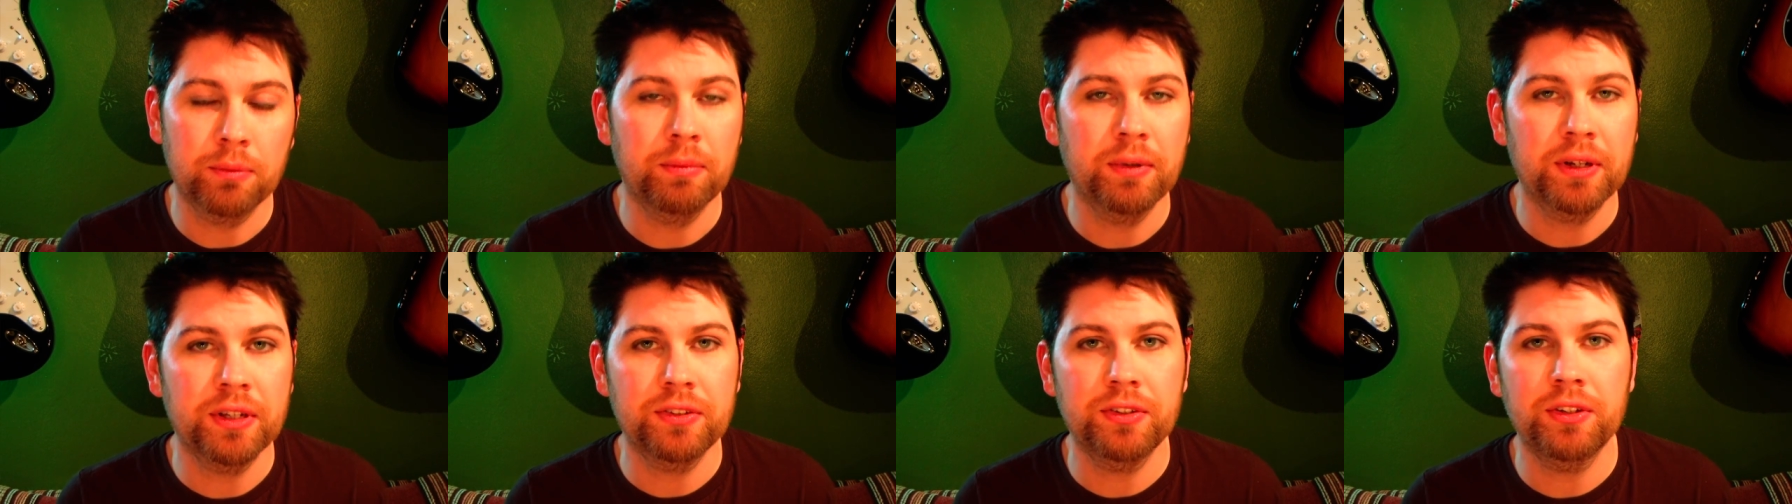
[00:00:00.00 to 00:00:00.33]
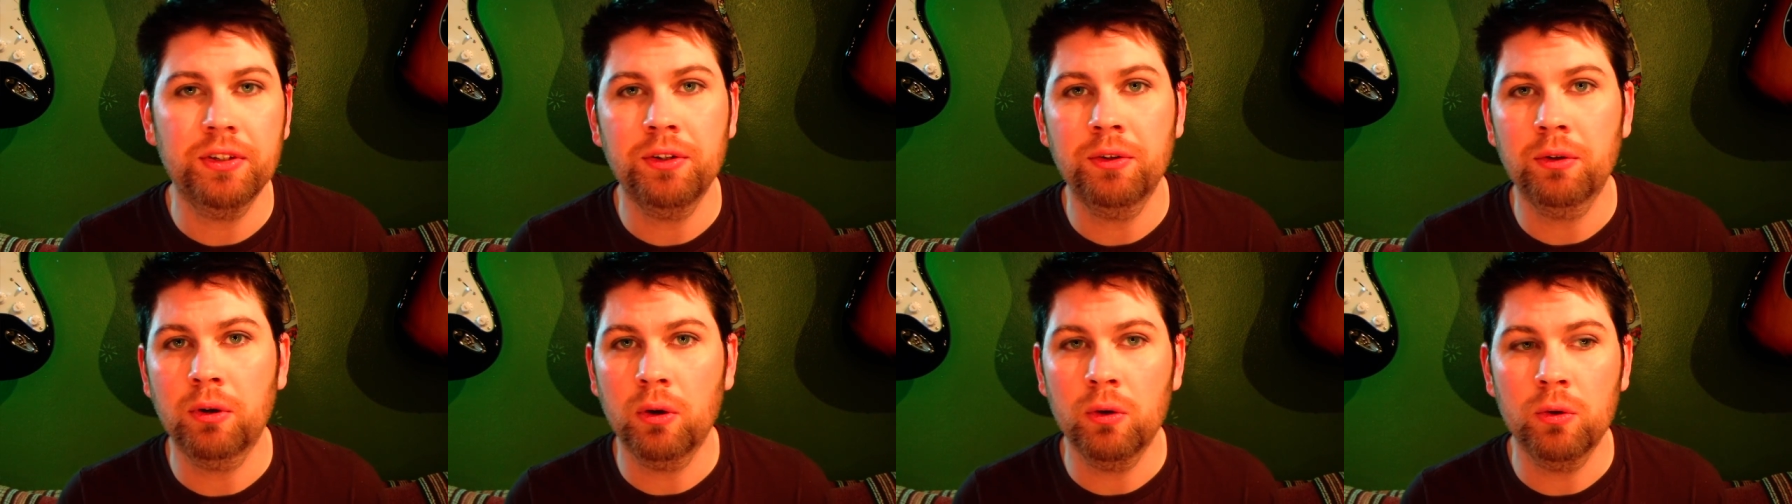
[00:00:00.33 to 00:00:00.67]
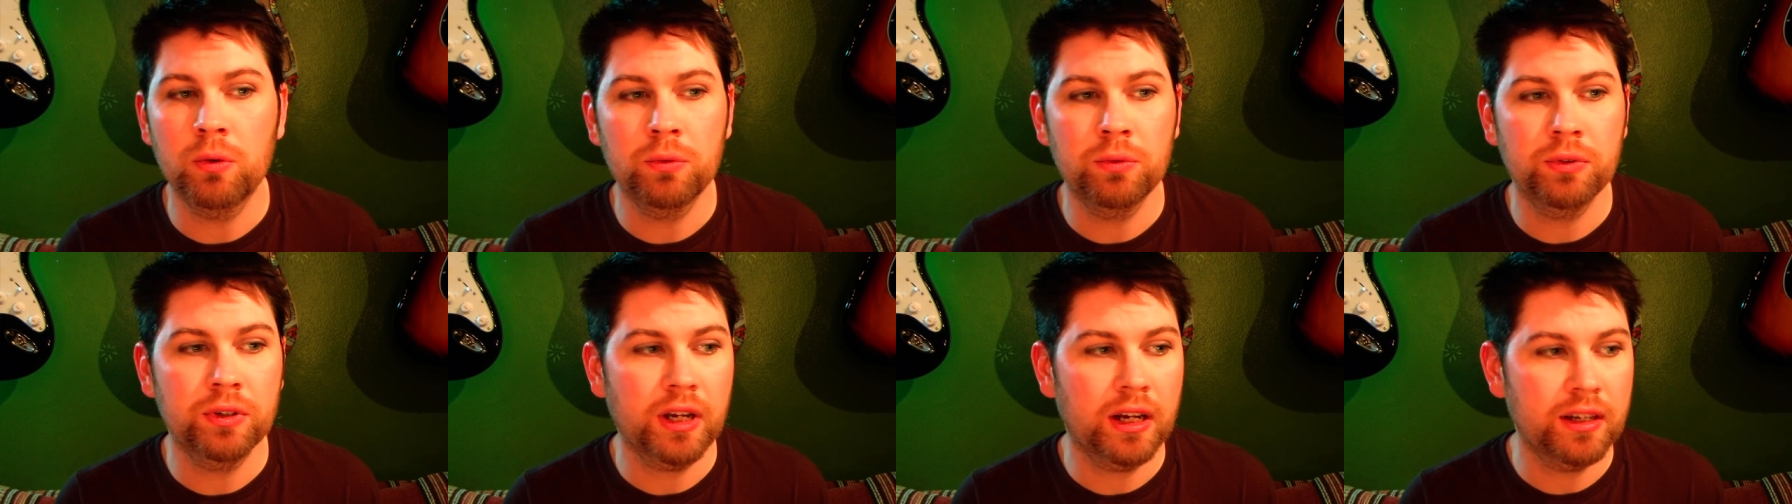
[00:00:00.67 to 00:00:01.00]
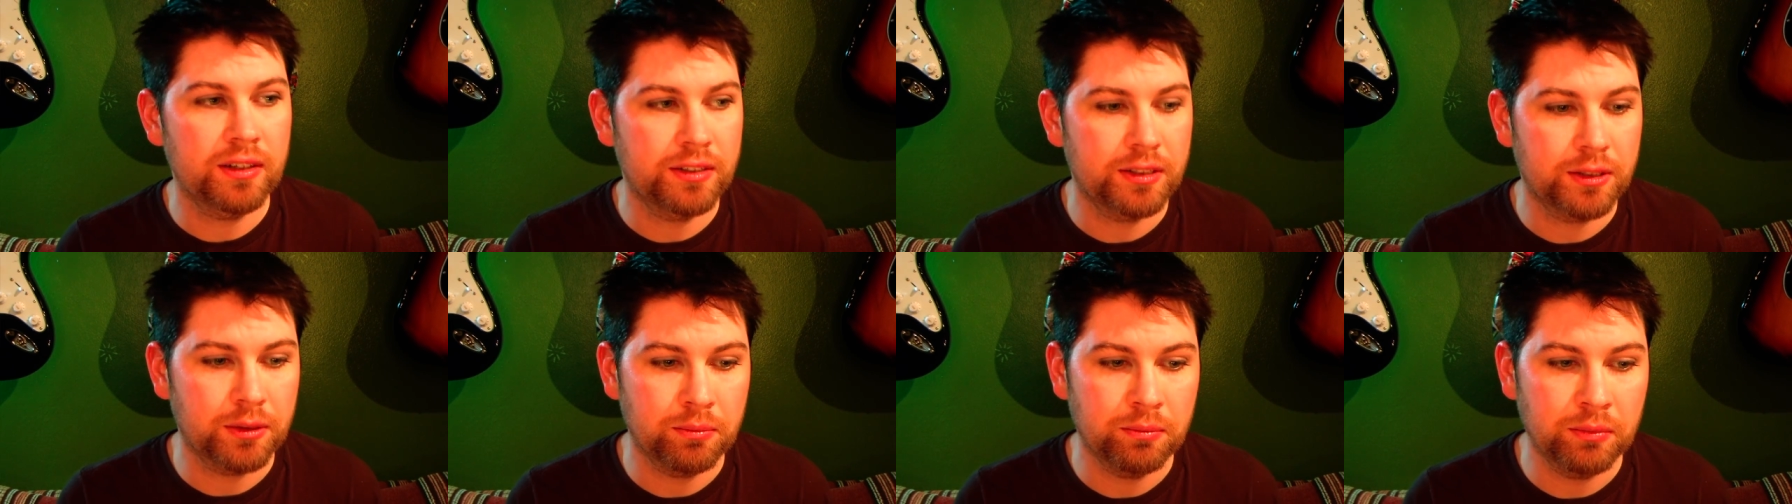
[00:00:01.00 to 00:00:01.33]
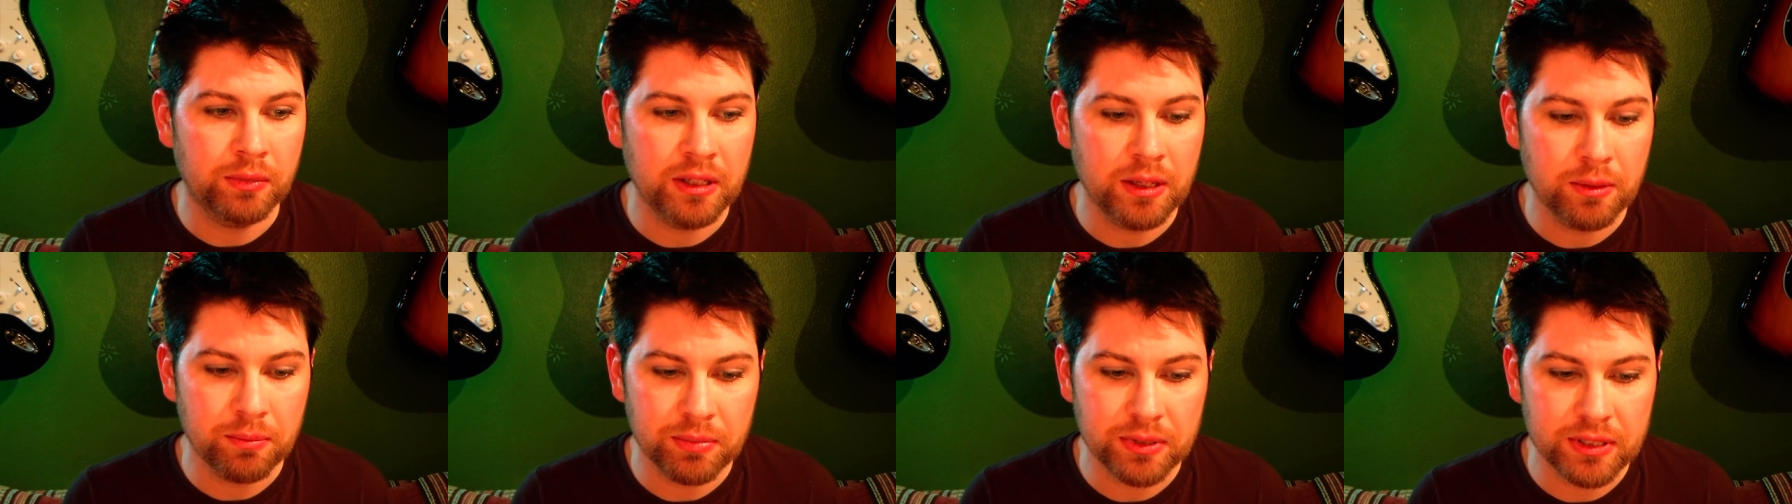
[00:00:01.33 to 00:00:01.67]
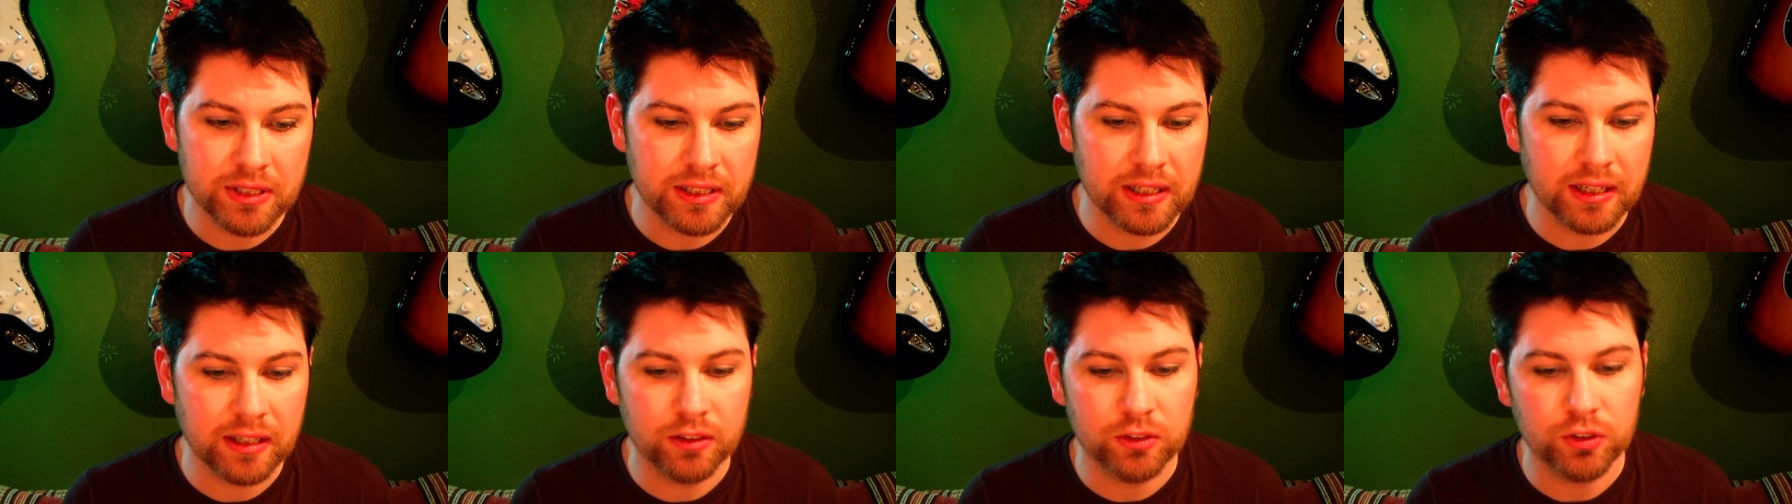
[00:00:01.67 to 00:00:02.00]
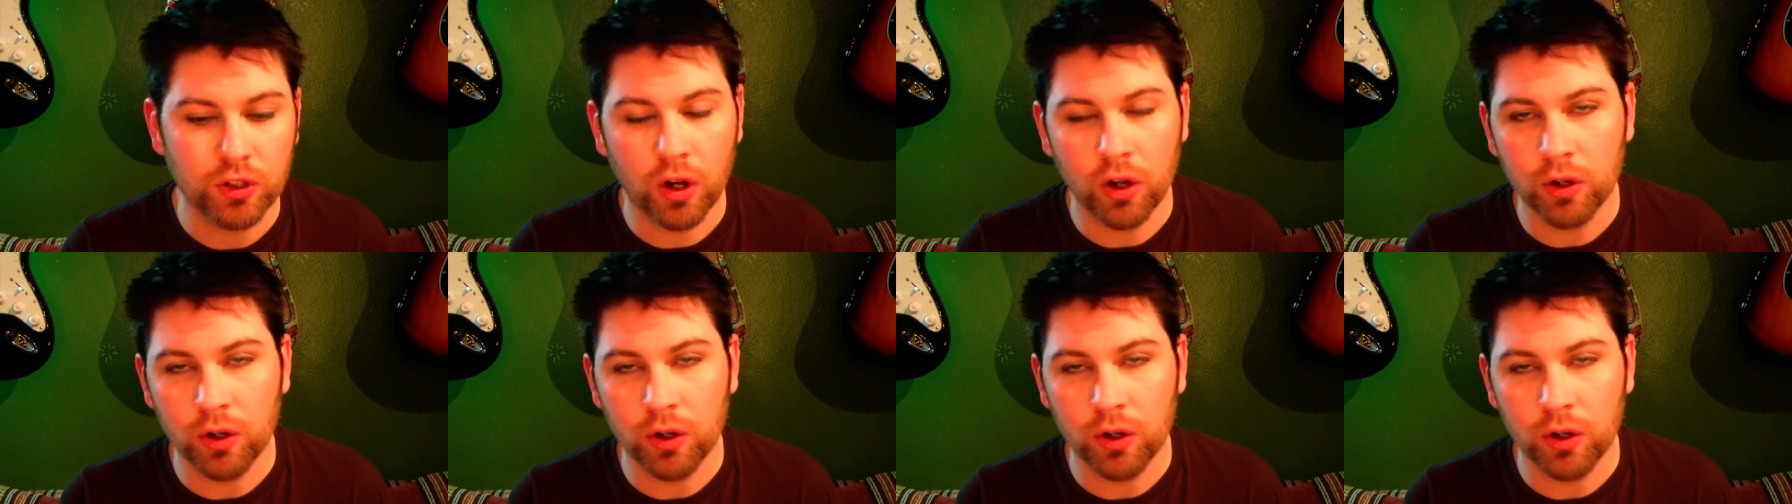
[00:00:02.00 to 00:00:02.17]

mixing your own custom lipsticks,